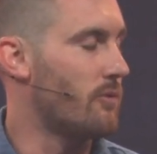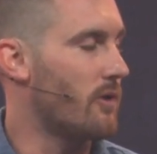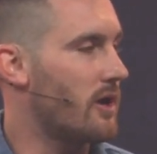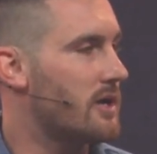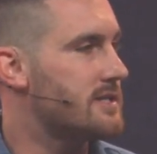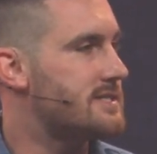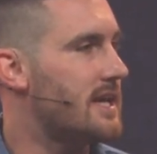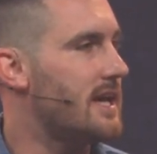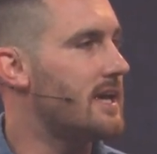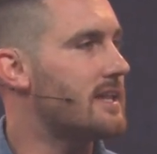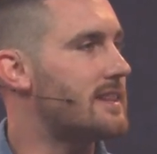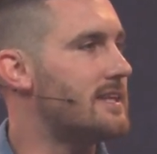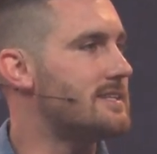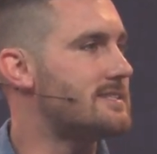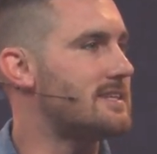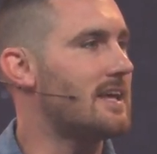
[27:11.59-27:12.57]
We're gonna
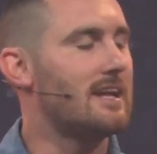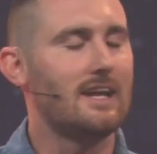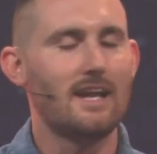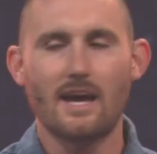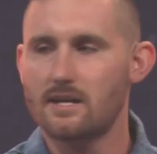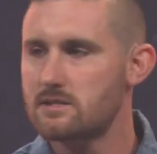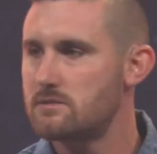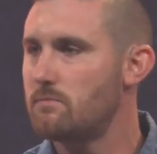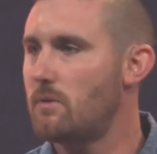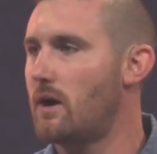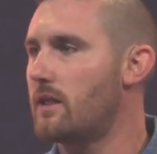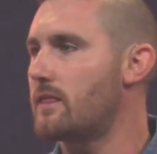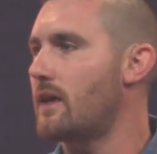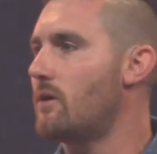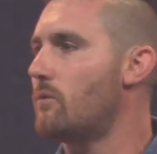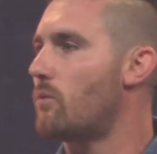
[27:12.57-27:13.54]
take this next
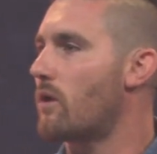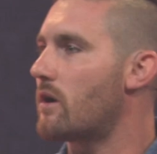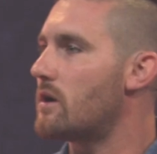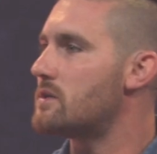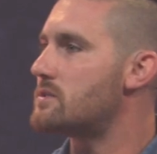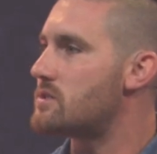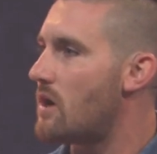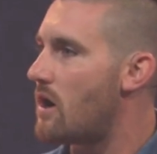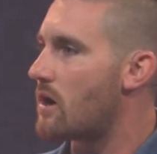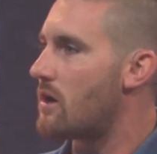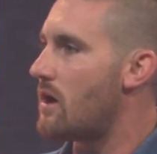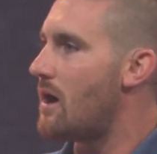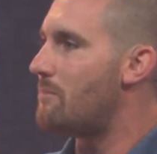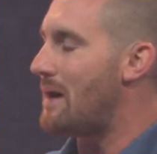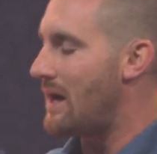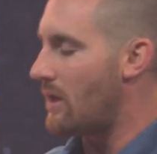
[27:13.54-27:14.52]
month and we're gonna
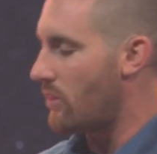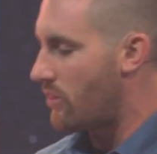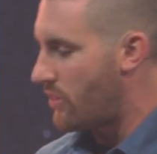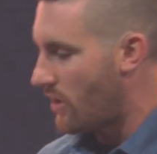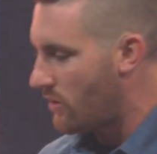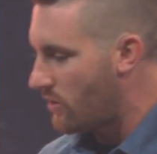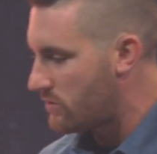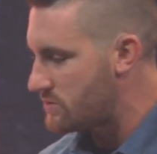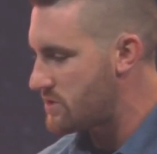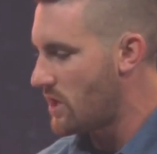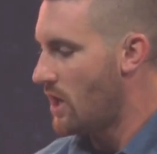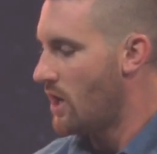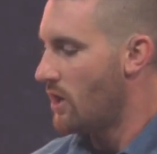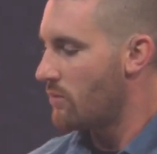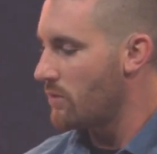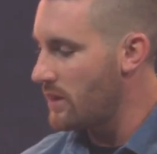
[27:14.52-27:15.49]
talk about those
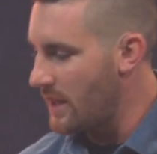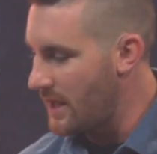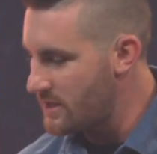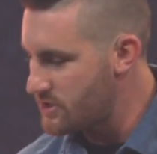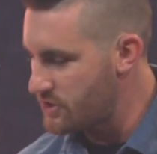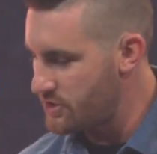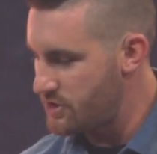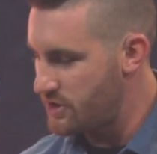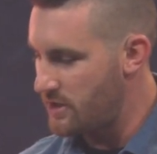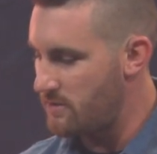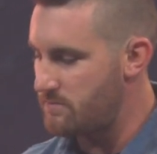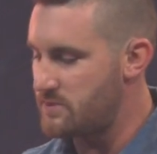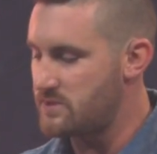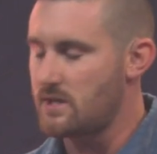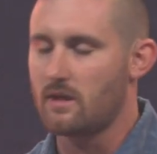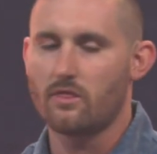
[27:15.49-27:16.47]

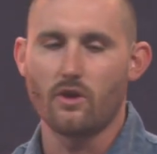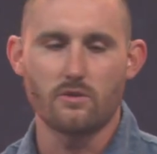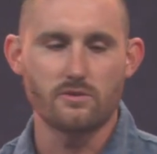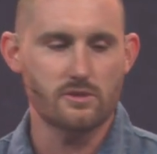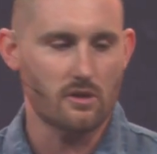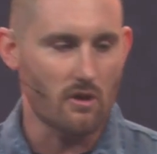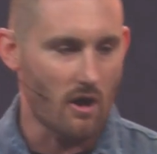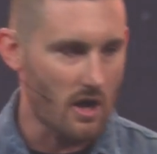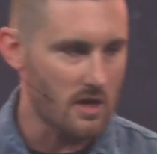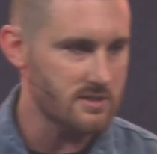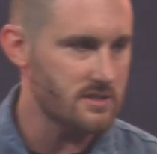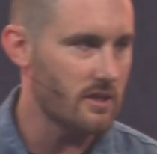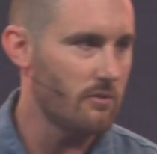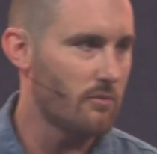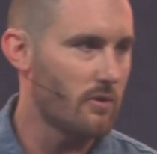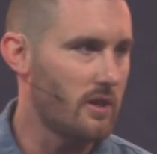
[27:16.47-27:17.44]
relationships, those
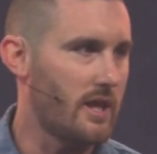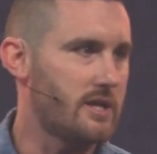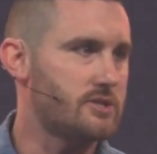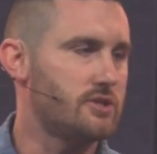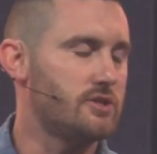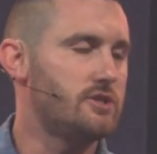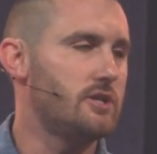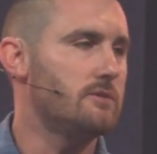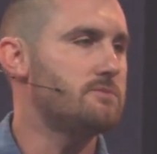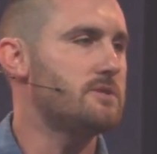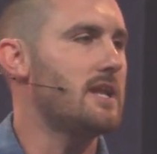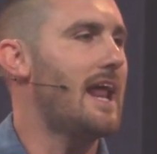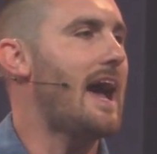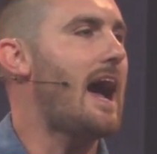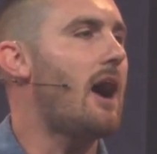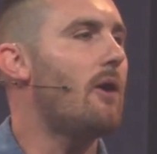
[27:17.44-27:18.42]
costly
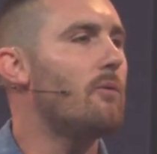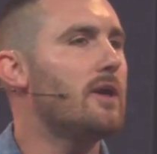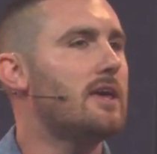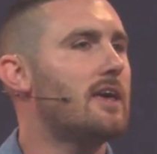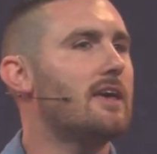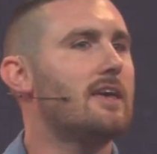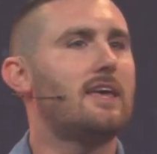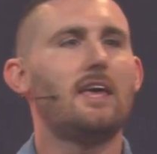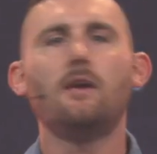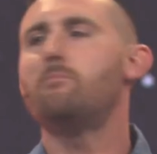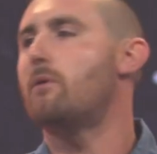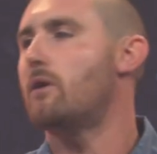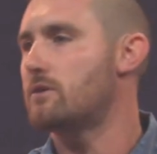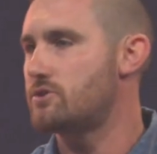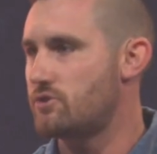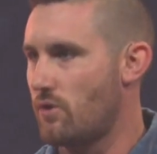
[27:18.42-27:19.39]
relationships, and how we can
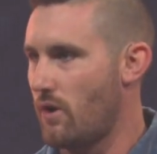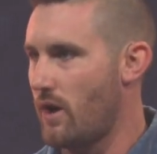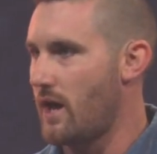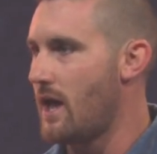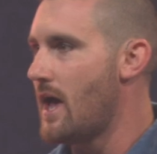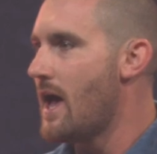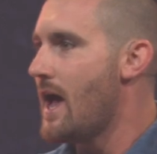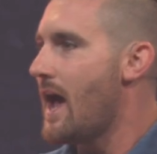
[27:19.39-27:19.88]
keep our joy,